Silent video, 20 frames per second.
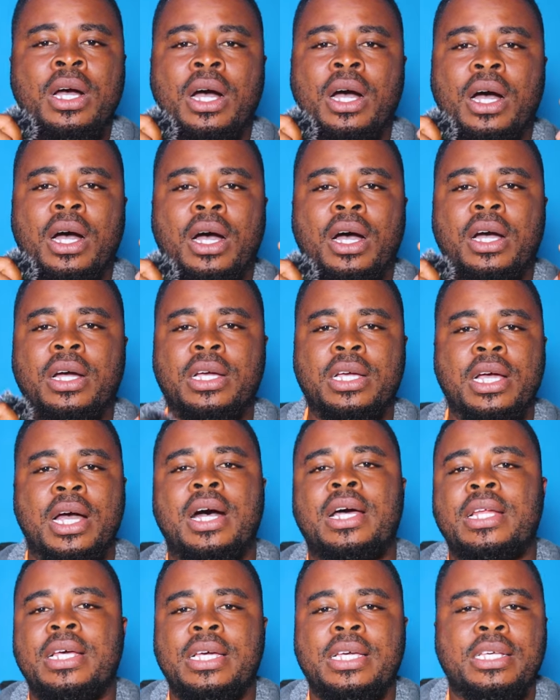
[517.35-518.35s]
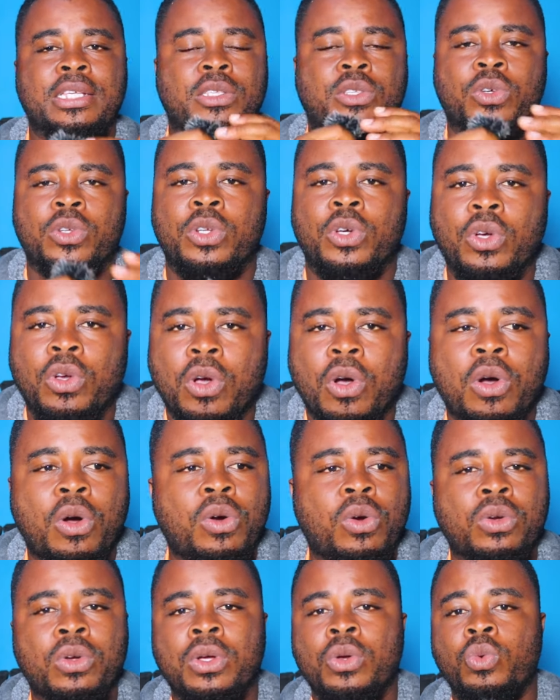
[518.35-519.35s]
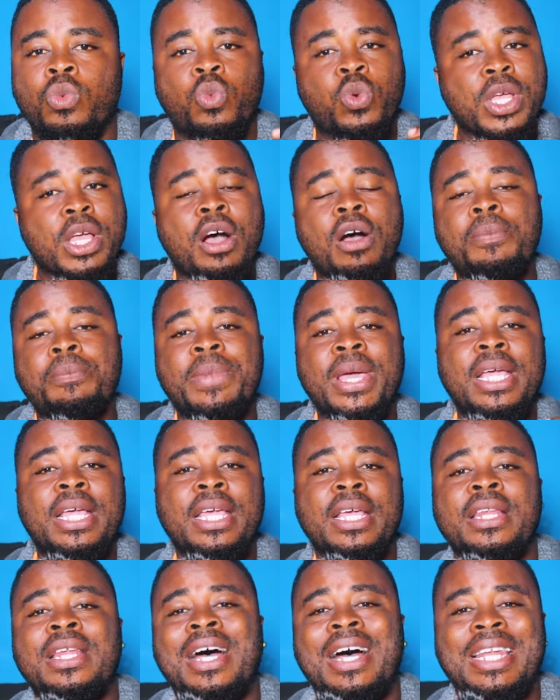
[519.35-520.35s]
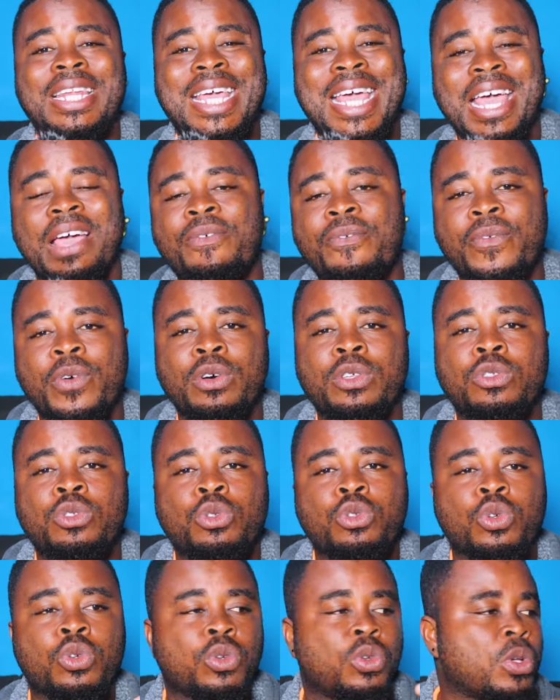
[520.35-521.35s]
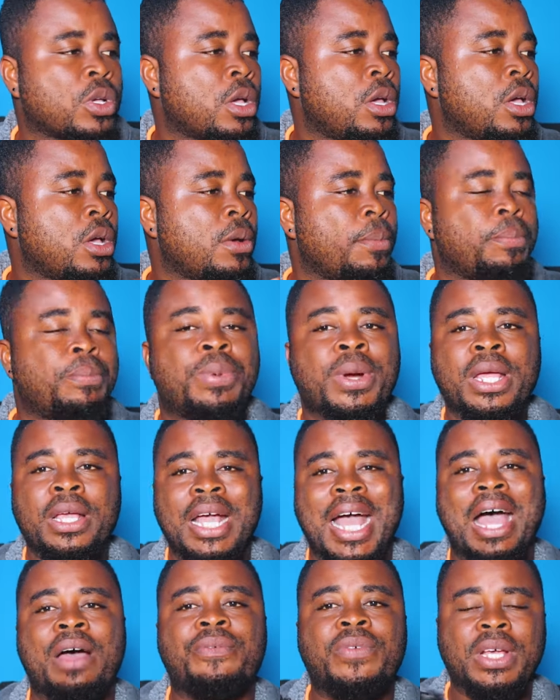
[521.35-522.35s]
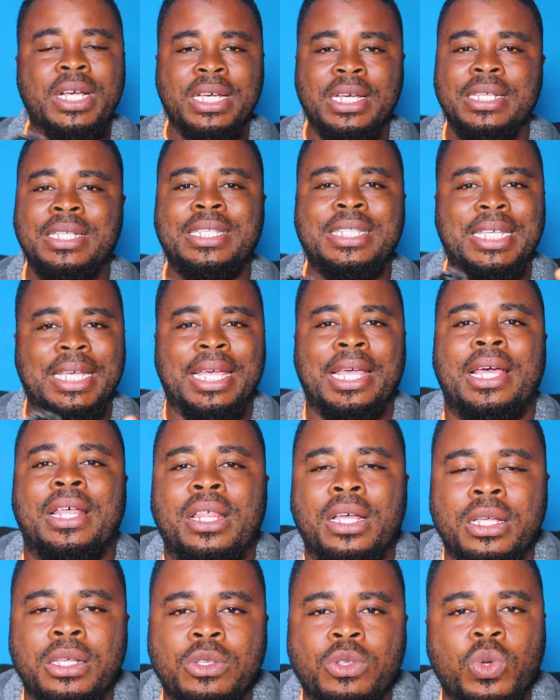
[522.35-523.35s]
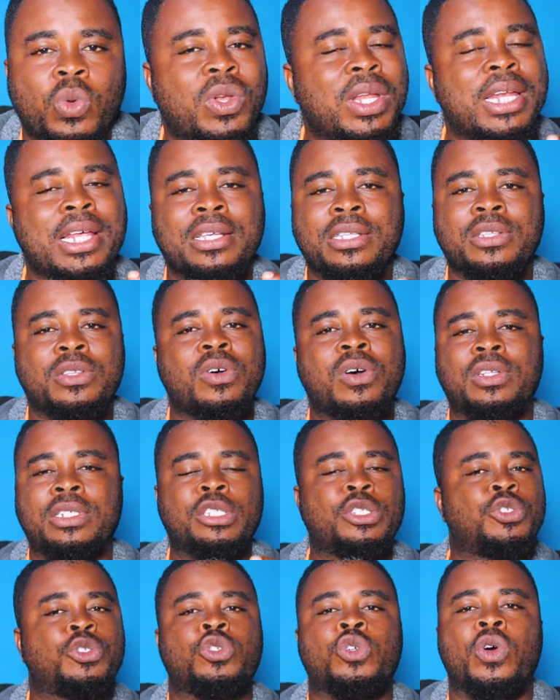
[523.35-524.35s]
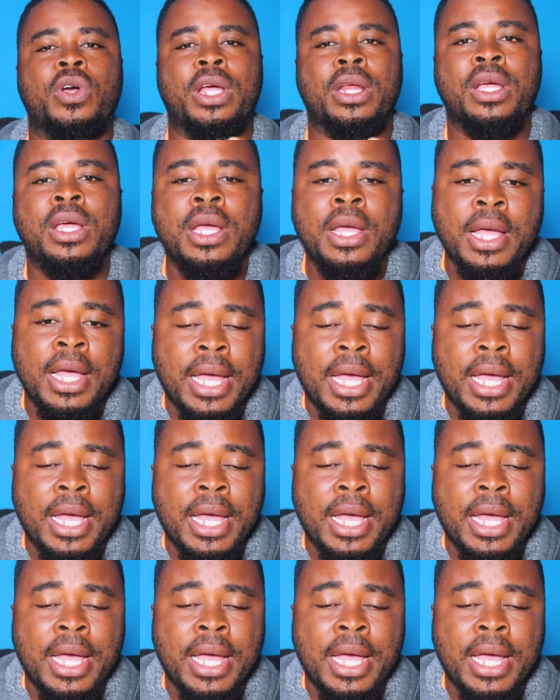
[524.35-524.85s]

Uh, Ghana is on the go. We are making an effort to bring Africans together. So let us not destroy it.